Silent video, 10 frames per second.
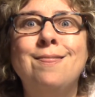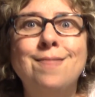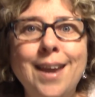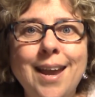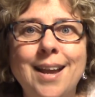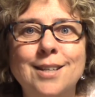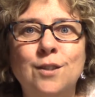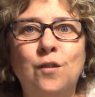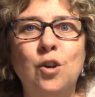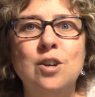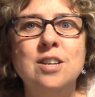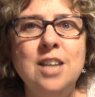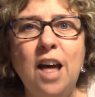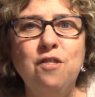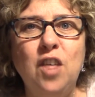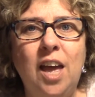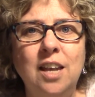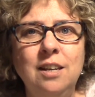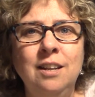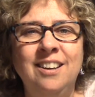Thanks for
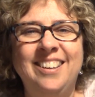nothing.